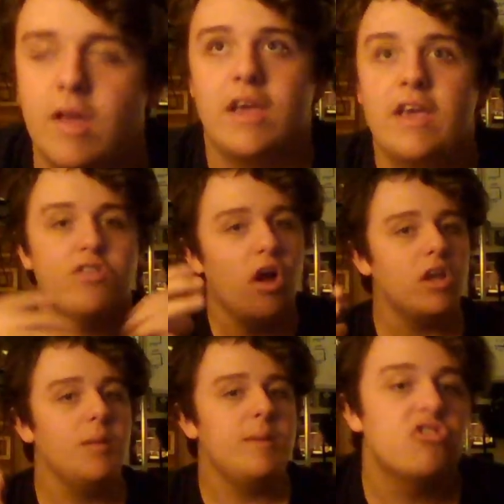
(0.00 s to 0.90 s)
He's not going
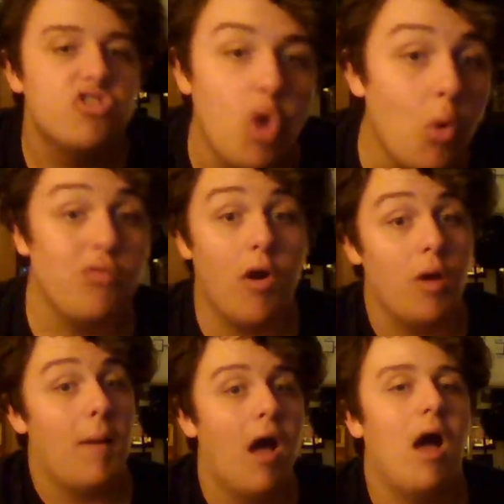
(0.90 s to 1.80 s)
to be so far
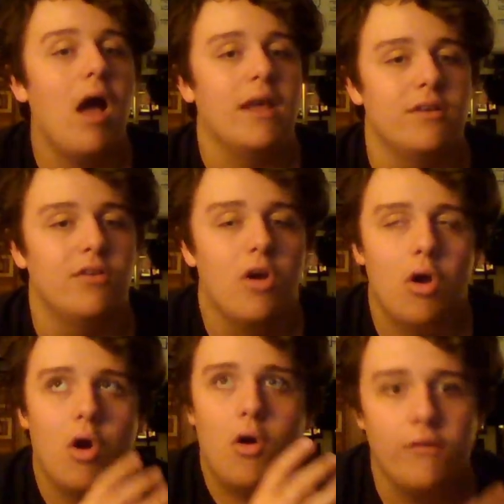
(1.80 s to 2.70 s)
behind
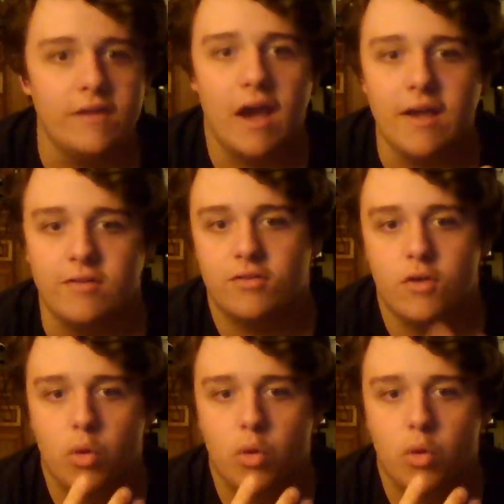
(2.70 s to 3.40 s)
on the ice.